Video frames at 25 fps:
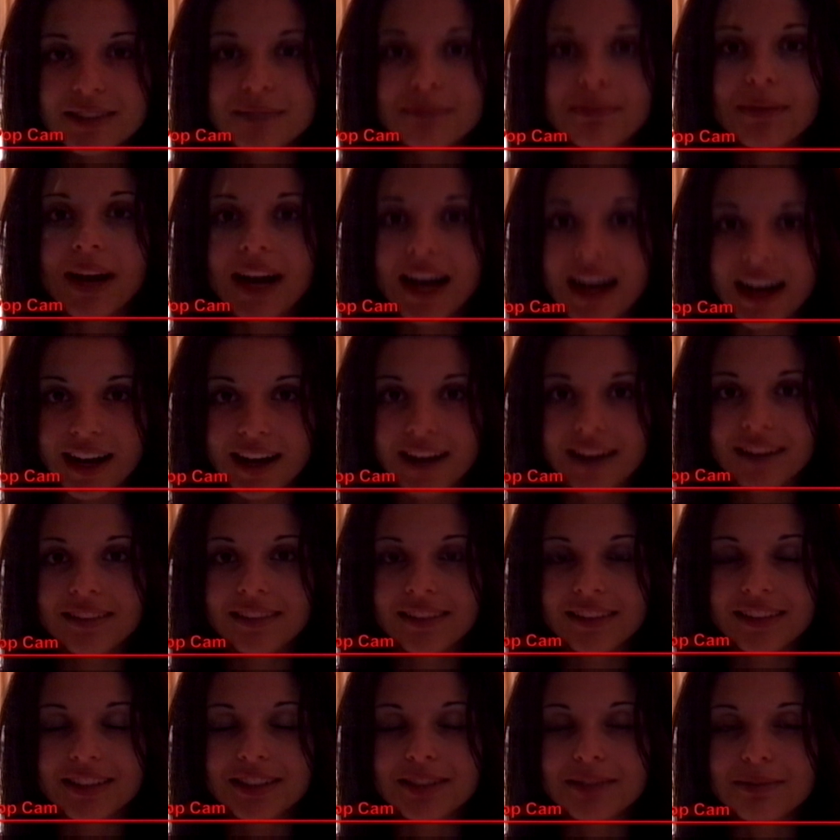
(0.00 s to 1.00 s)
best
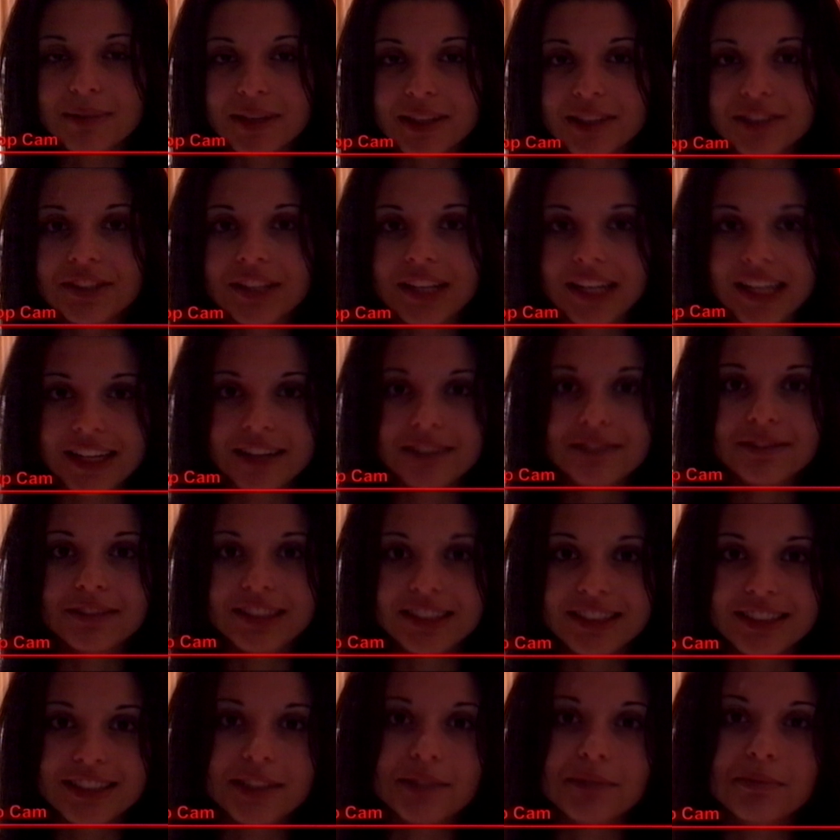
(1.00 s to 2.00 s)
part, especially,
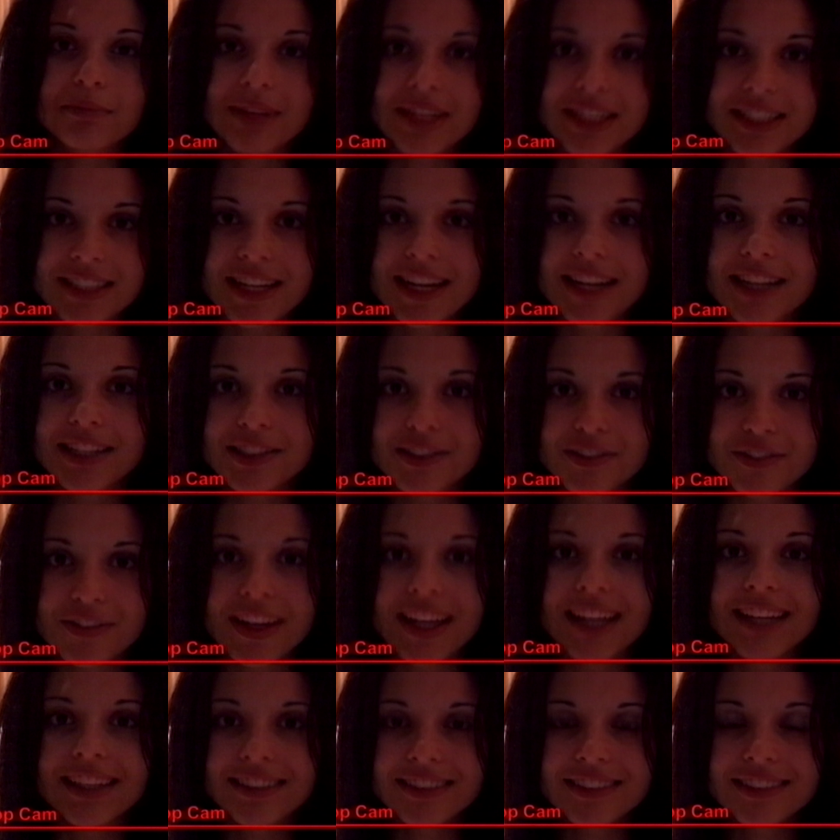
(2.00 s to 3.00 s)
was seeing my dad's
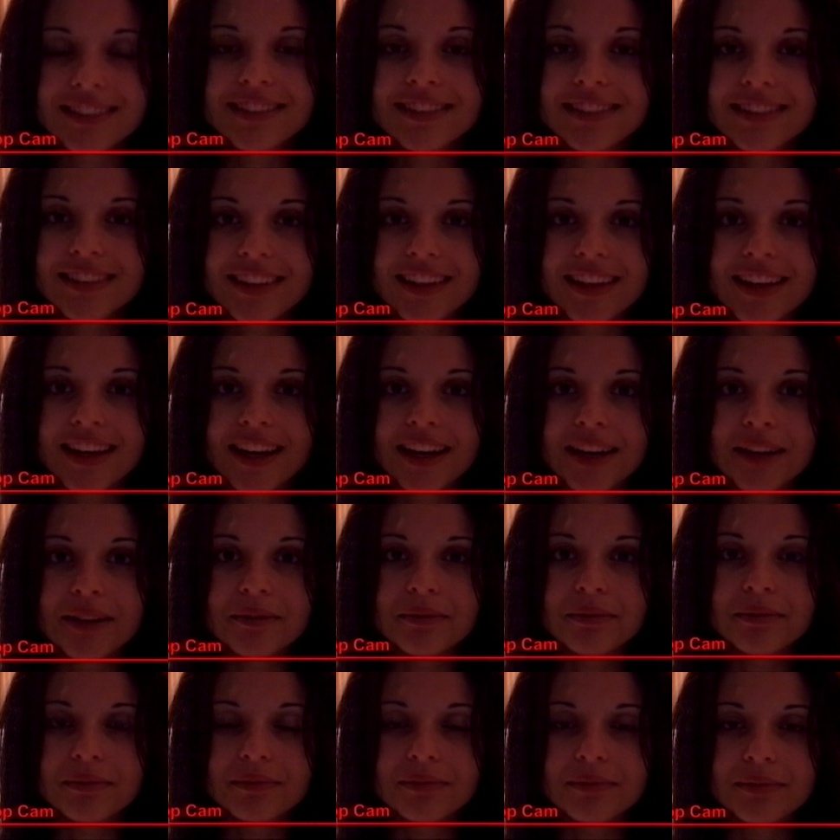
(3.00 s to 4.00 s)
face
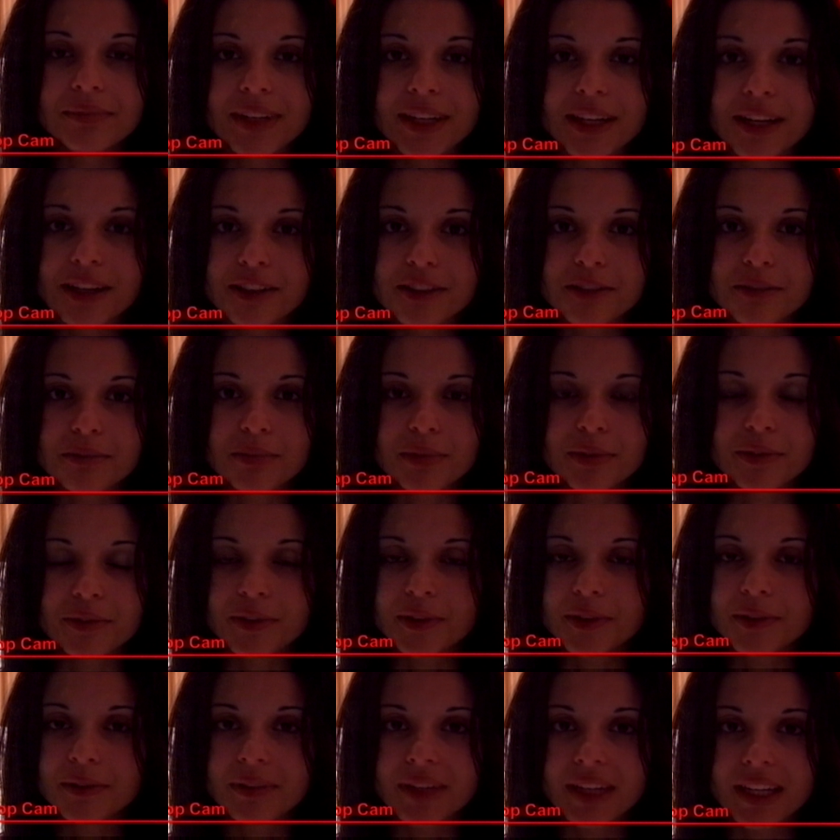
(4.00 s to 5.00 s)
um, when I was
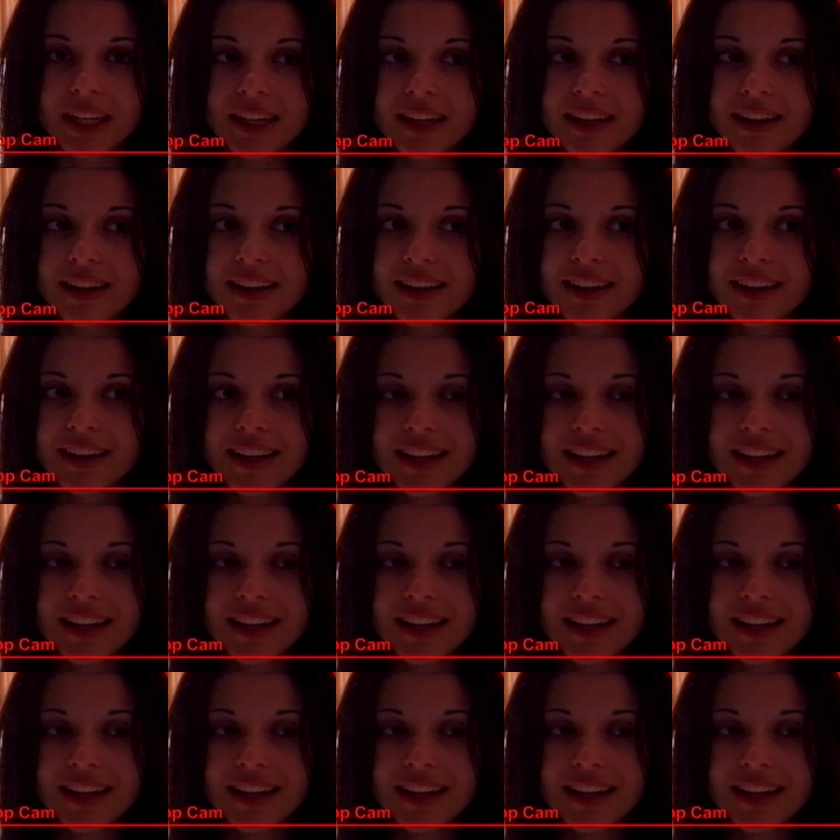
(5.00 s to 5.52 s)
performing.